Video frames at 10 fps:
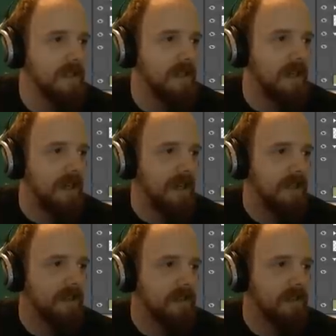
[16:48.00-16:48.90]

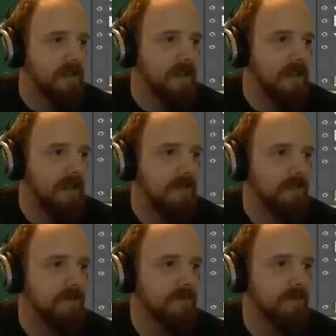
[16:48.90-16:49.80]
and then I
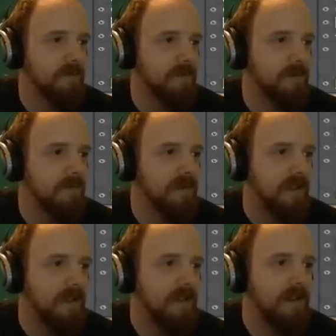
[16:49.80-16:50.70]
have,
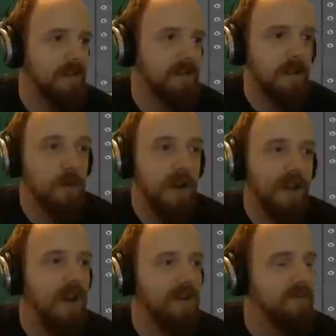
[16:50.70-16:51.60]
and uh, you know, a
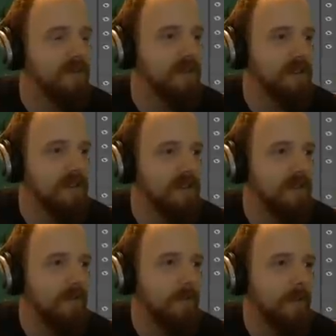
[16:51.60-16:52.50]
life.
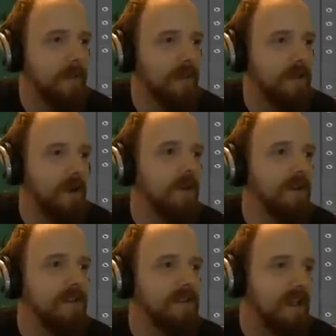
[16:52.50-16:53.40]
Gone are
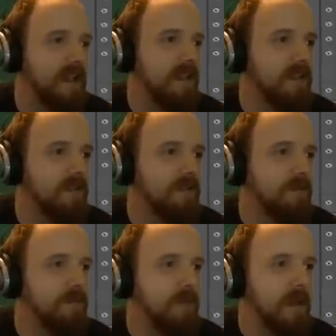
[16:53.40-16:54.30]
the days of
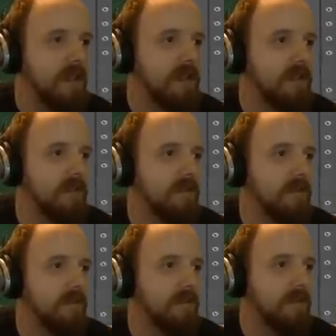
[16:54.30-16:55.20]
being
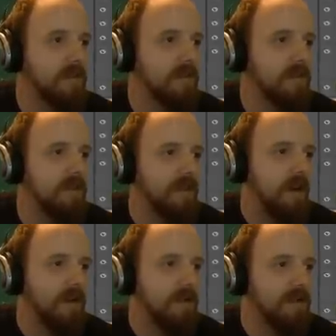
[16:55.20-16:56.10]

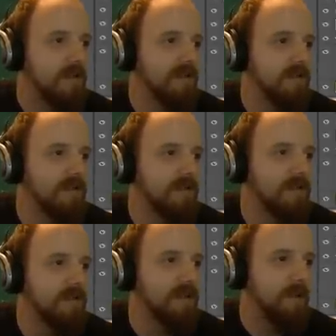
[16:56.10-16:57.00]
young
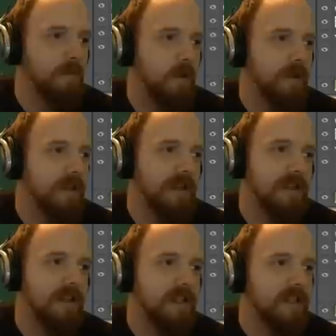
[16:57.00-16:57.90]
and
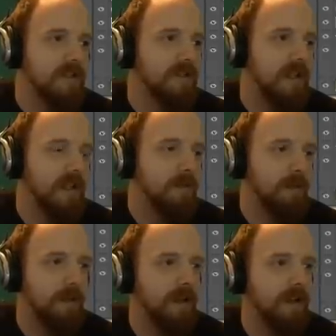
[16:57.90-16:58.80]
working and then staying up all
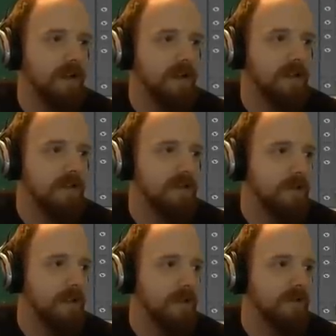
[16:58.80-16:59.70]
night and
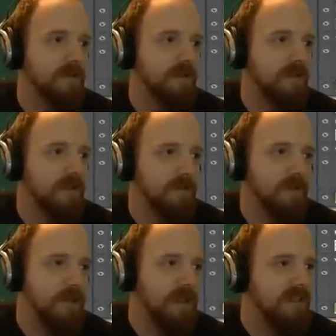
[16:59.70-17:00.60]
doing loads of other shit and
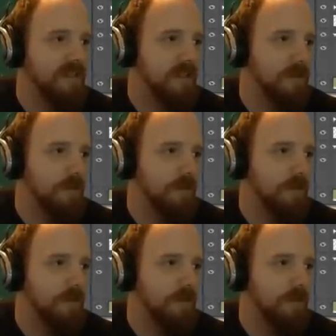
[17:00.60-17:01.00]
video editing and all